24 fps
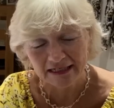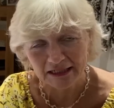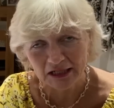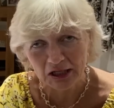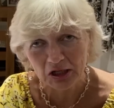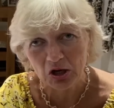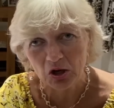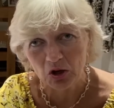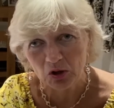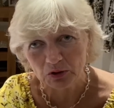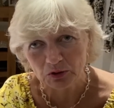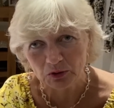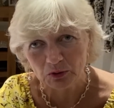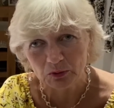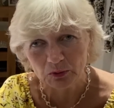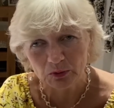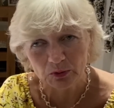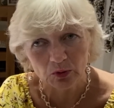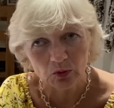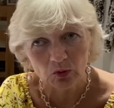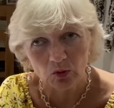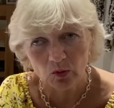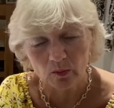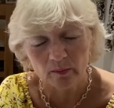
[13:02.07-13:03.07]
a car and going
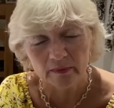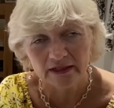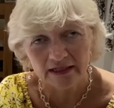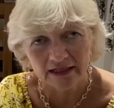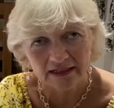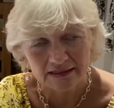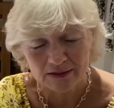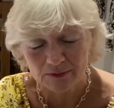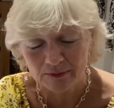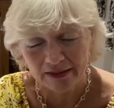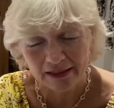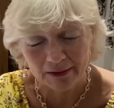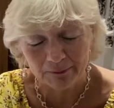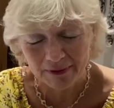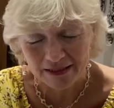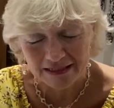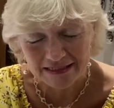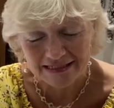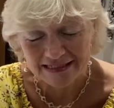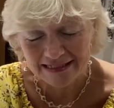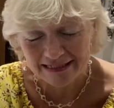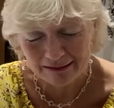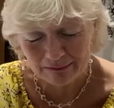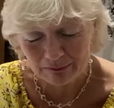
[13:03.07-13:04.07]
home, and that's when I
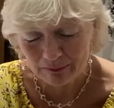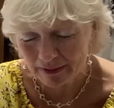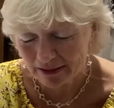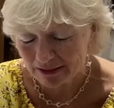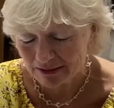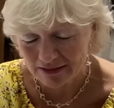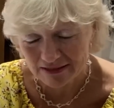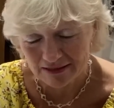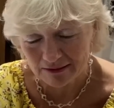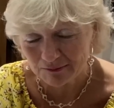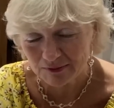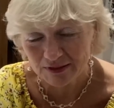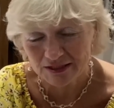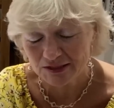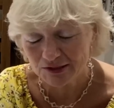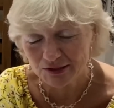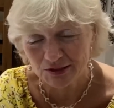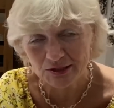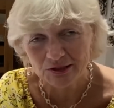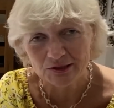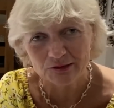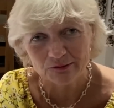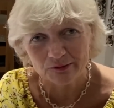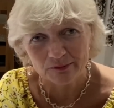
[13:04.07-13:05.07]
went in, because I was
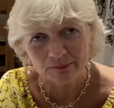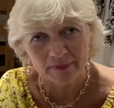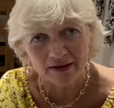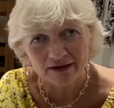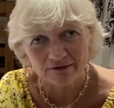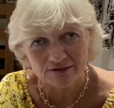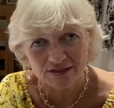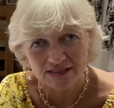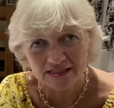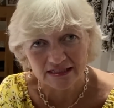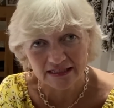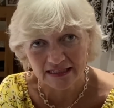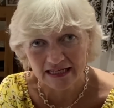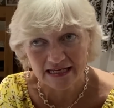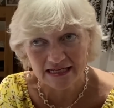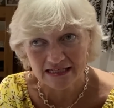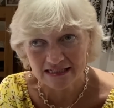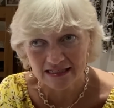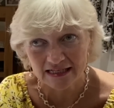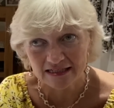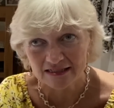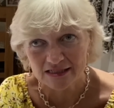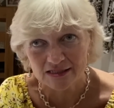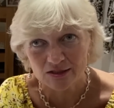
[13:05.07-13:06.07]
just too embarrassed in
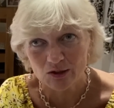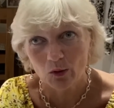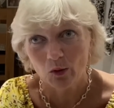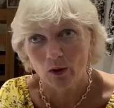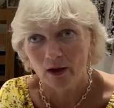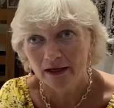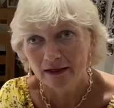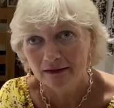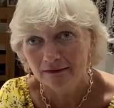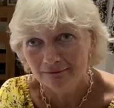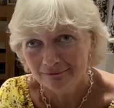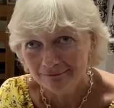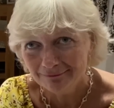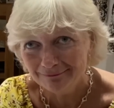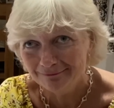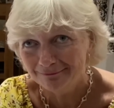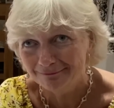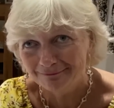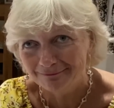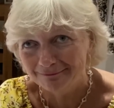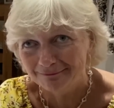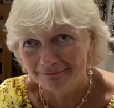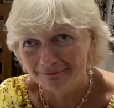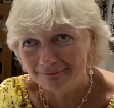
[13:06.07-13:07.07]
case I saw her
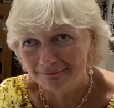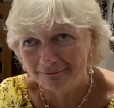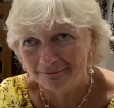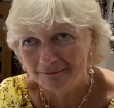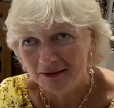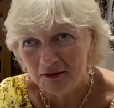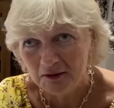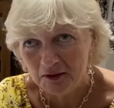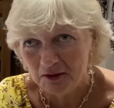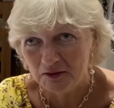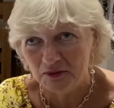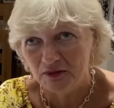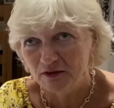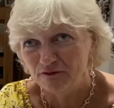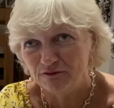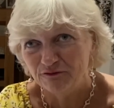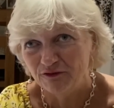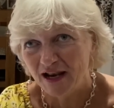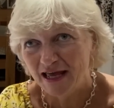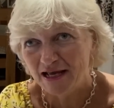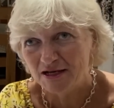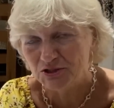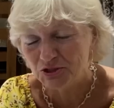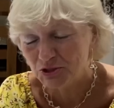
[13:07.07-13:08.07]
in the
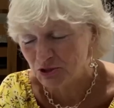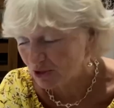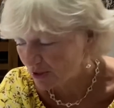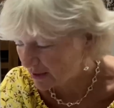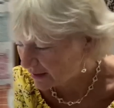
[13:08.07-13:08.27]
flesh.